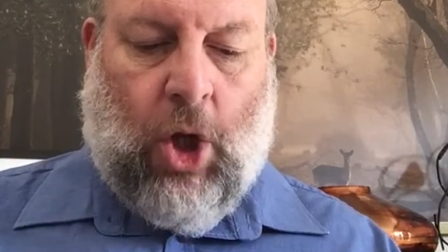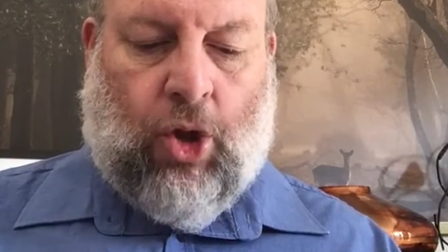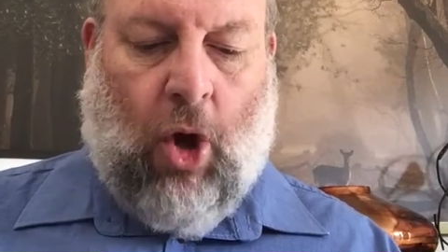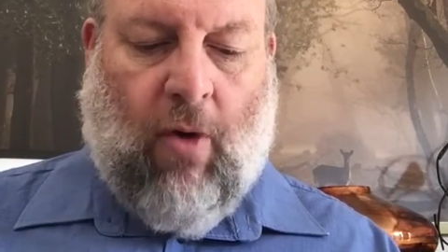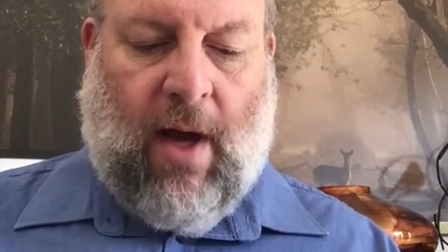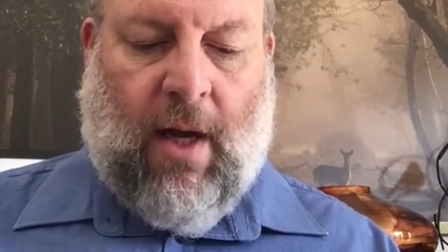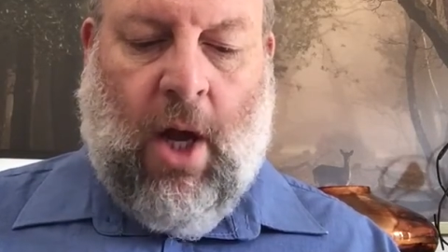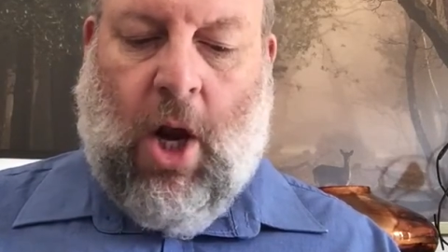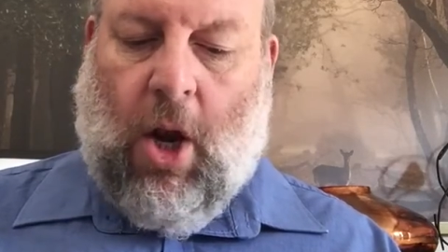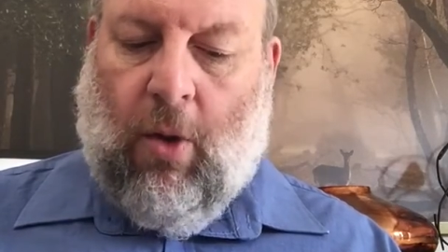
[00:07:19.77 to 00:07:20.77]
Torak
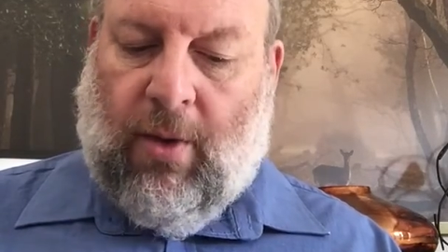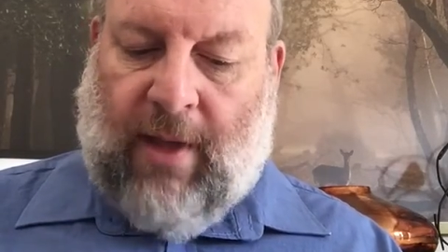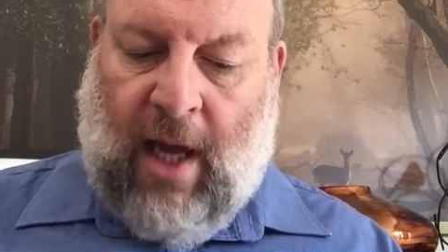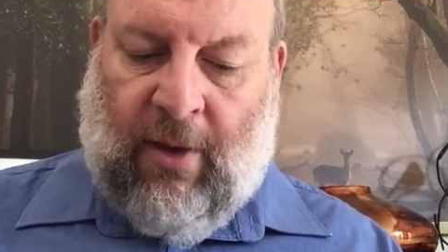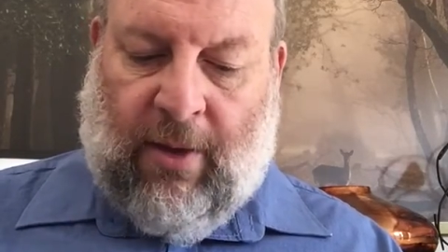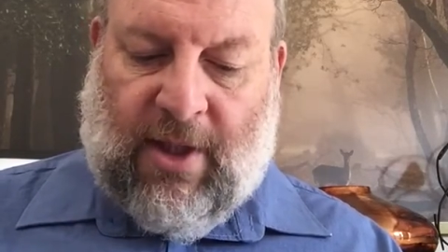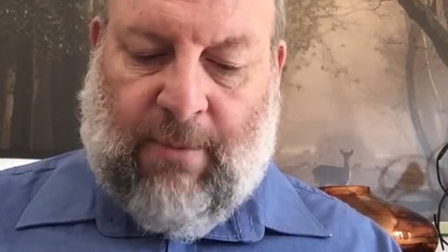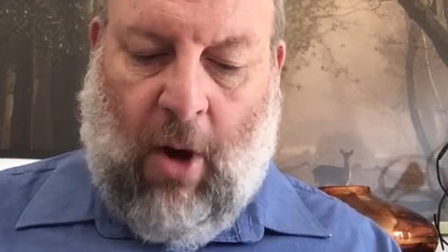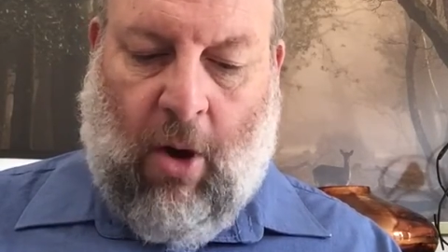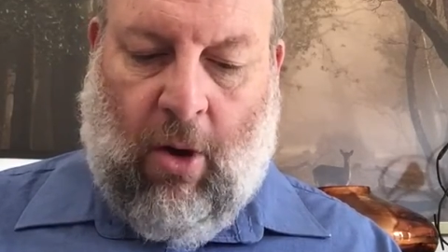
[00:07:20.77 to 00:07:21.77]
looked down at the
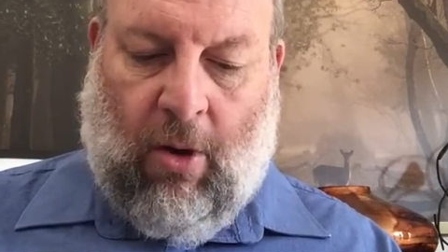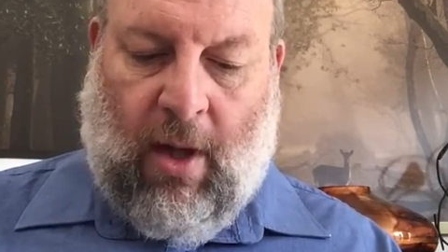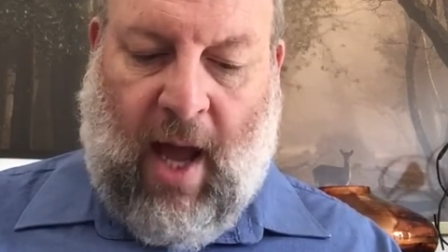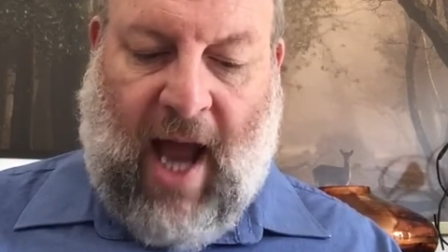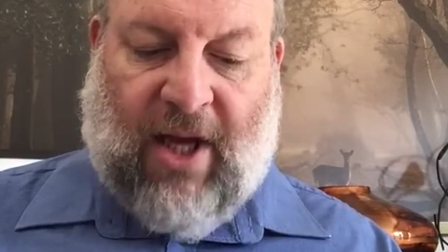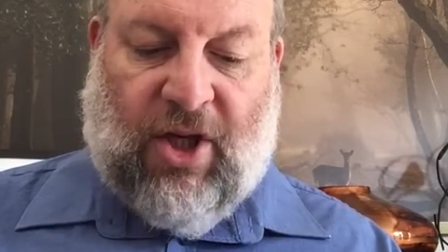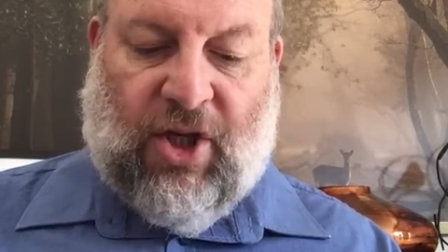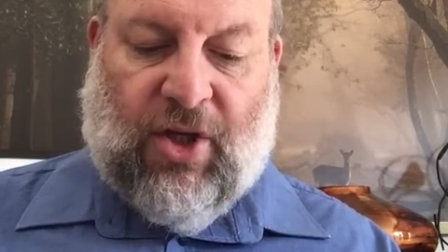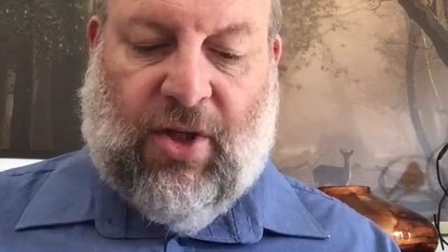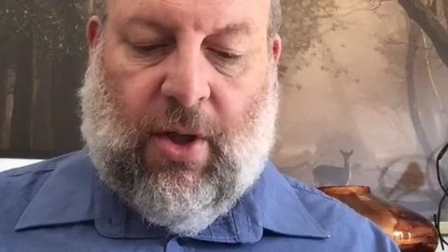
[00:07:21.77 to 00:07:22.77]
small,
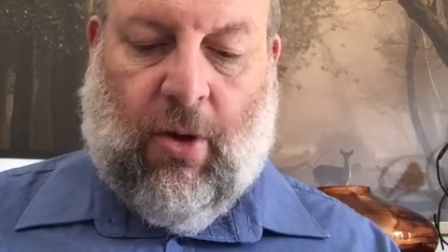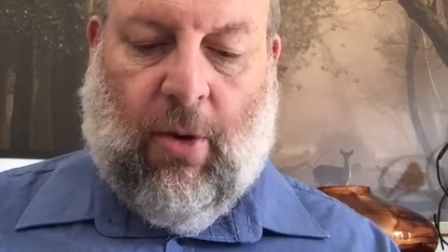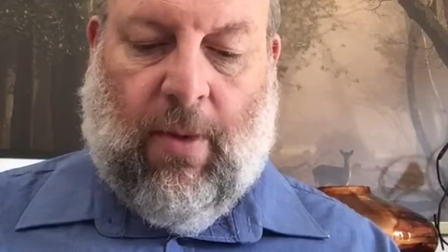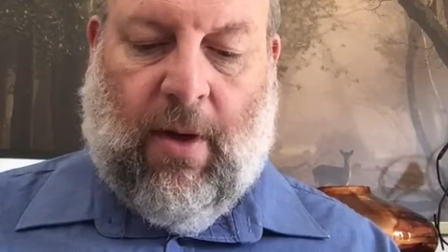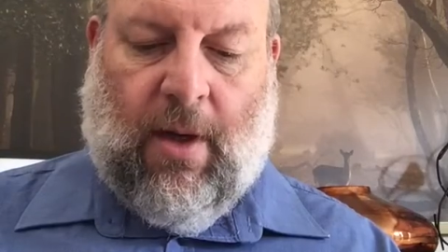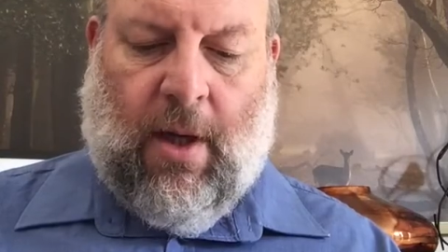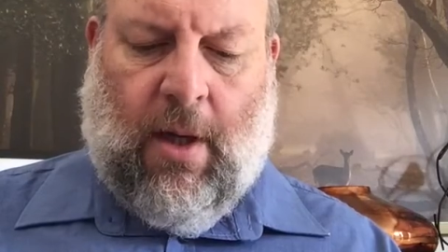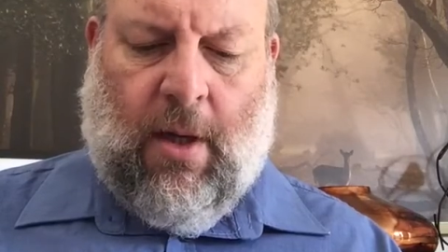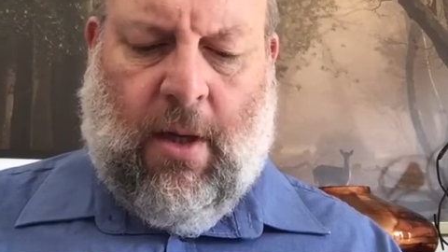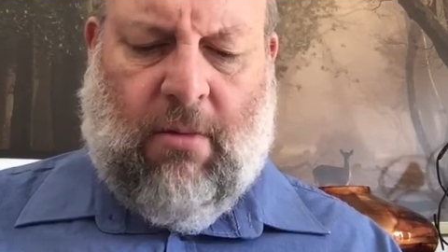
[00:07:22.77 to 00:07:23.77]
anxious cub
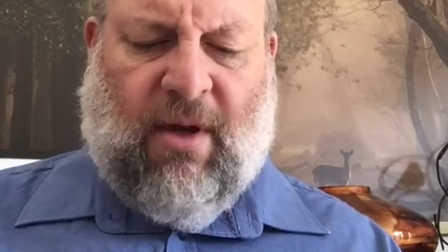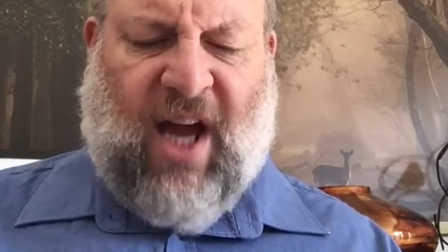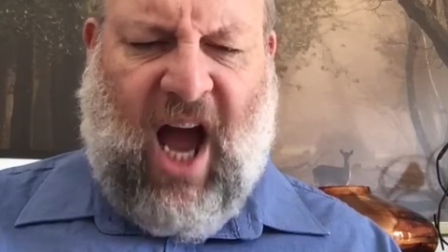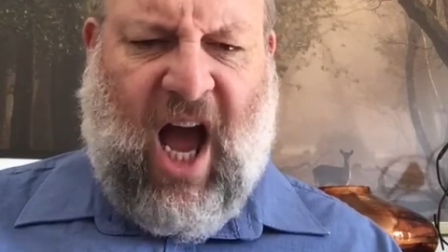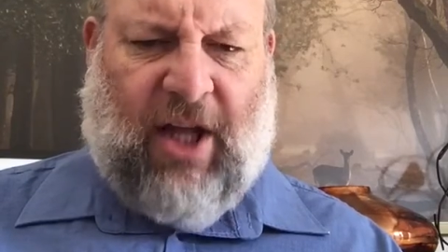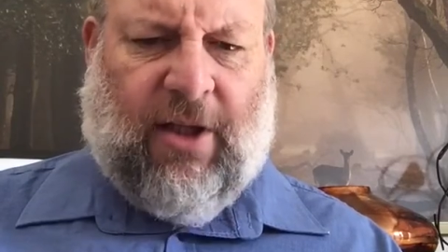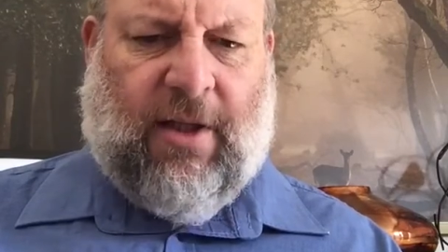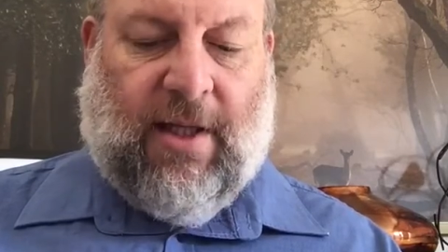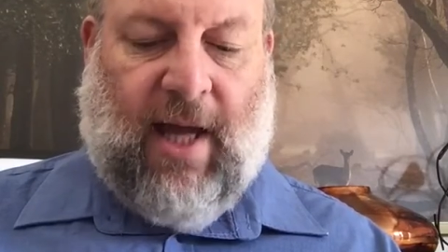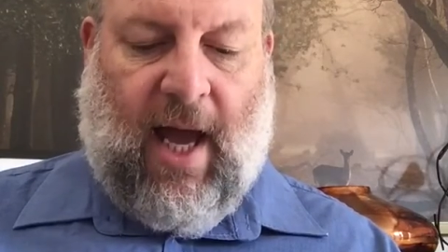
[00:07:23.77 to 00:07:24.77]
and hardened
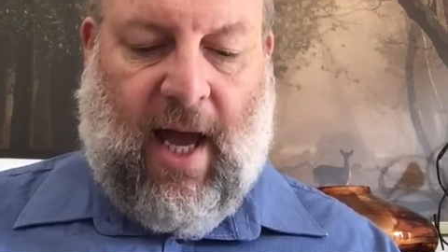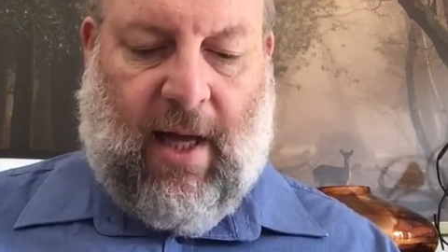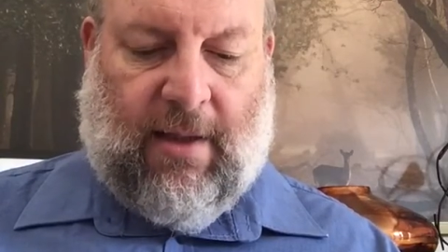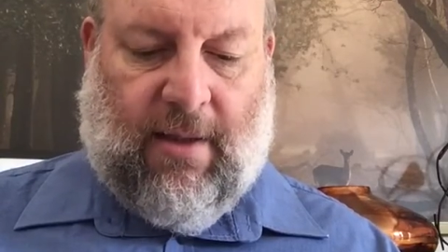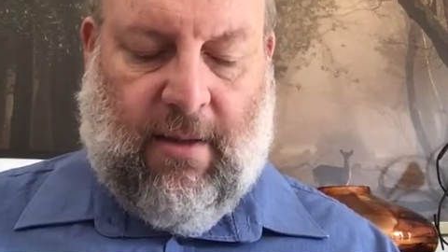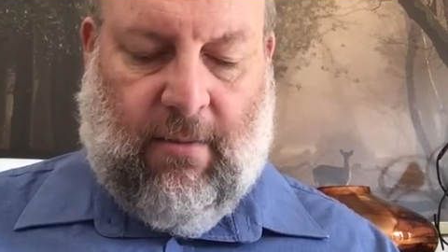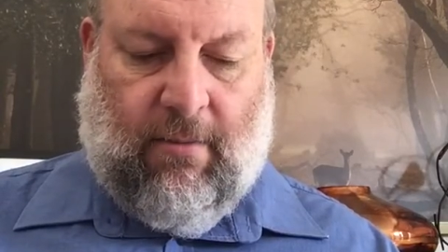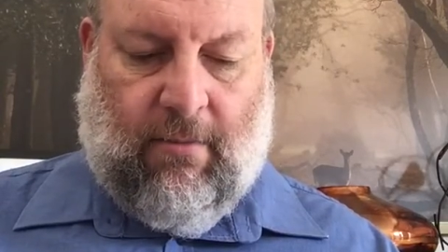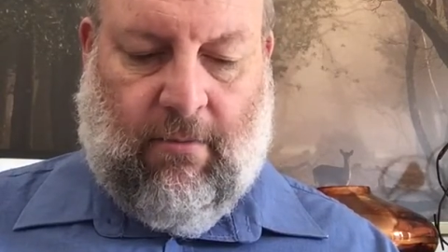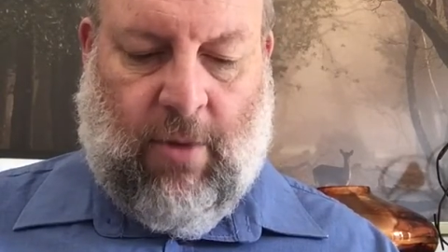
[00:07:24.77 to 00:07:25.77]
his heart.
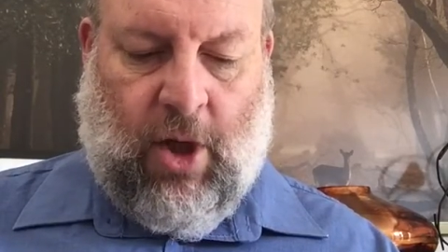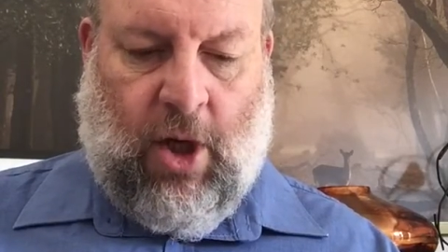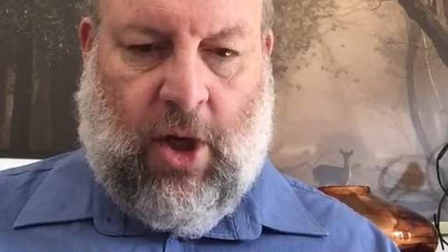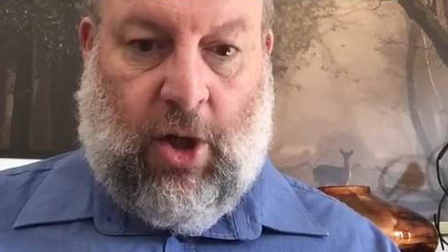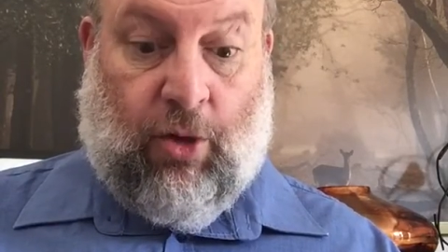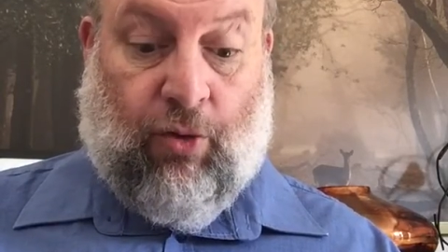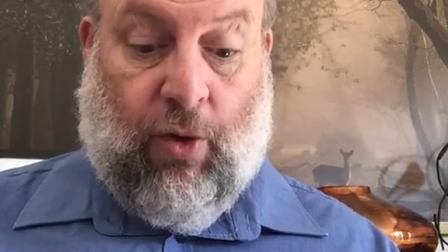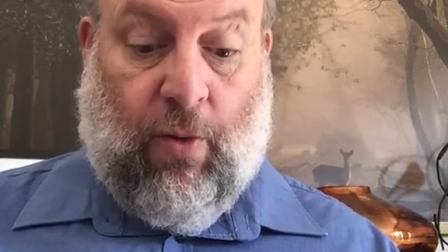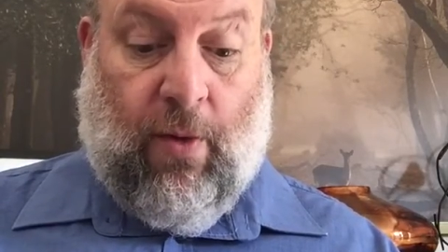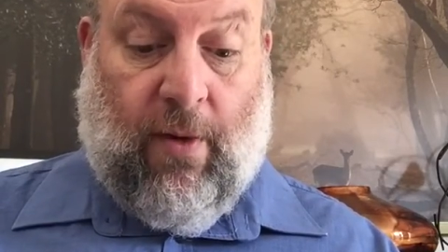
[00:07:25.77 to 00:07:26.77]
He
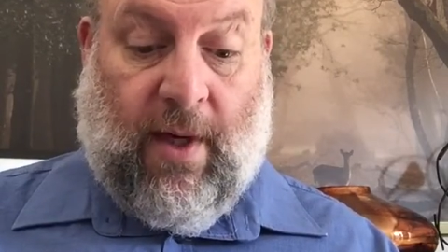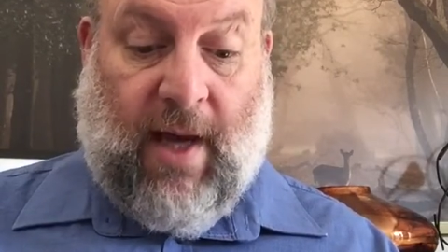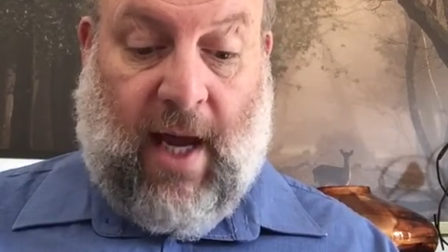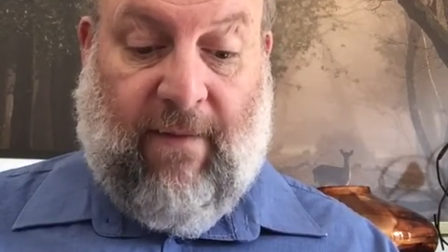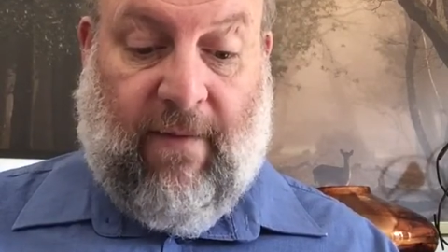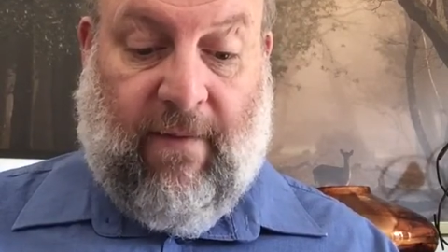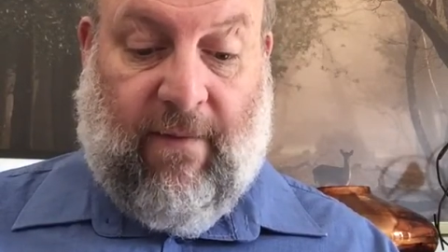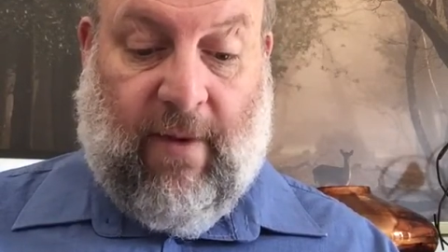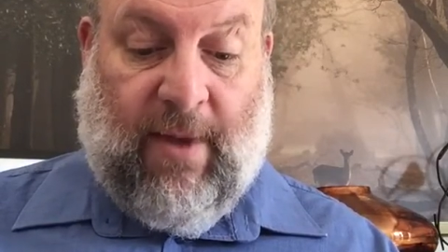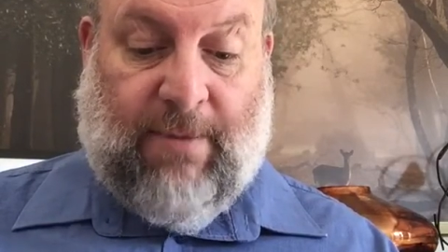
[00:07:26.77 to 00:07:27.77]
drew the knife
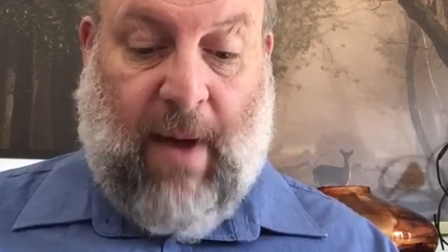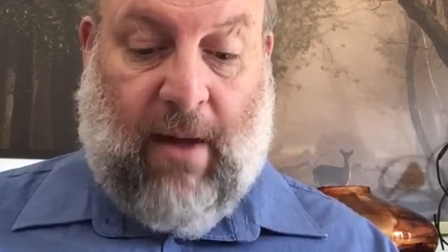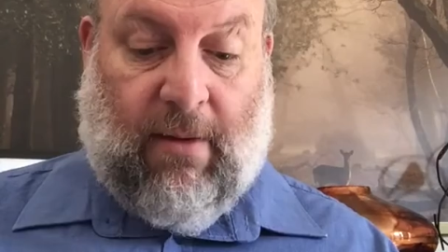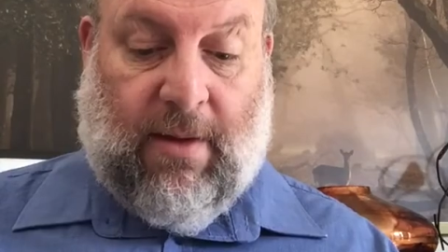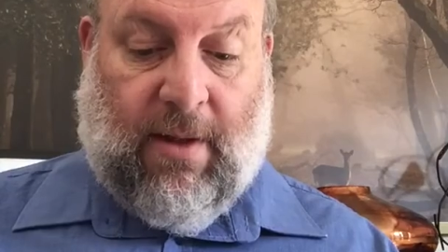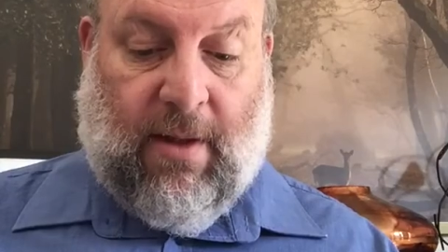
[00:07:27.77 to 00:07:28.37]
from his belt